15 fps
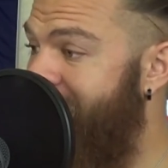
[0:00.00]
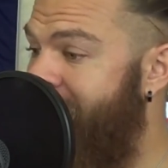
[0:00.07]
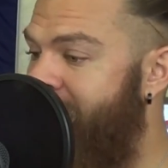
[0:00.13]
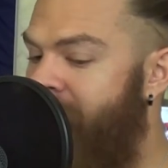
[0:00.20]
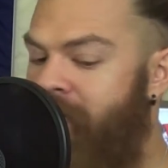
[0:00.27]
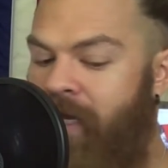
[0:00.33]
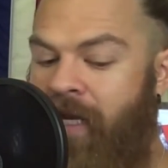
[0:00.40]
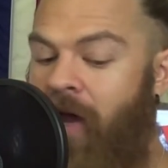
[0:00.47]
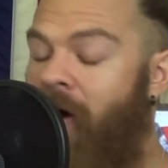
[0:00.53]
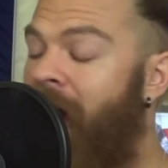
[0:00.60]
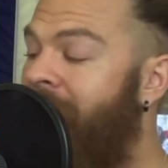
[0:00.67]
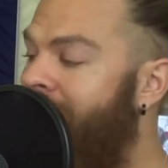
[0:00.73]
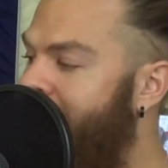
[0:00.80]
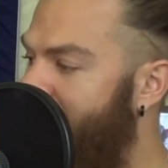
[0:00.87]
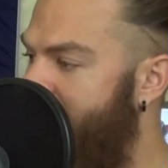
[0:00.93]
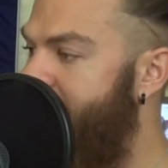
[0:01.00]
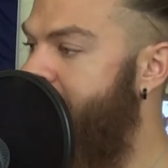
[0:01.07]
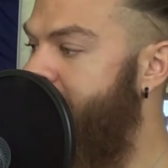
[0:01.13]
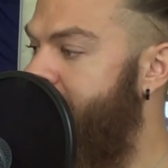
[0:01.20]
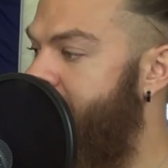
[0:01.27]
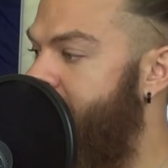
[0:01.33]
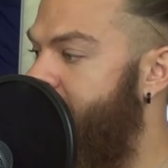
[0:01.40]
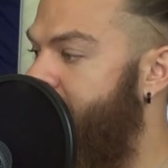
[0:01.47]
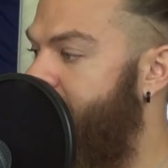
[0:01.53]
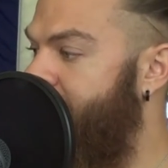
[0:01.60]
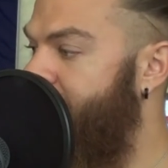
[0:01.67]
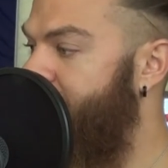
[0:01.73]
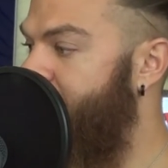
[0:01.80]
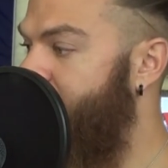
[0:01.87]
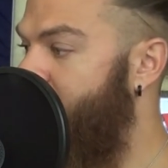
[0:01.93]
neat. Now, I clean.
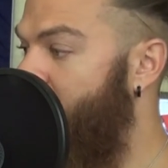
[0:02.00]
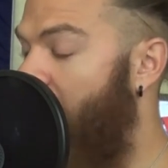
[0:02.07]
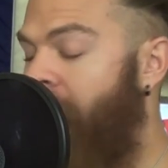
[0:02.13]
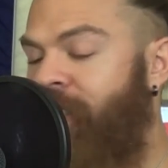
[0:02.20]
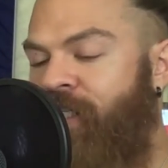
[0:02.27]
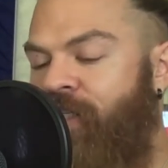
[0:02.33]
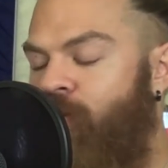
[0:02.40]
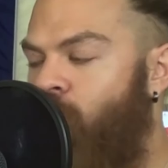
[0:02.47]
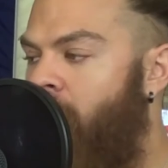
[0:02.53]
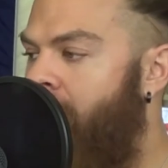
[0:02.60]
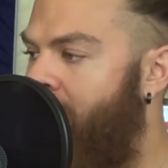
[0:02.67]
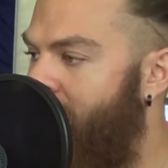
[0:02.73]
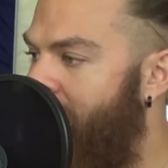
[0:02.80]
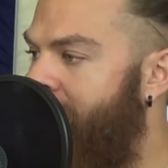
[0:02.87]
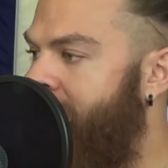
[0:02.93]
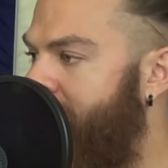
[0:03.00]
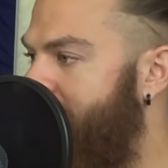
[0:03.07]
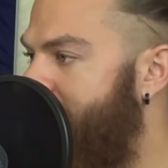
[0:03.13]
I swear I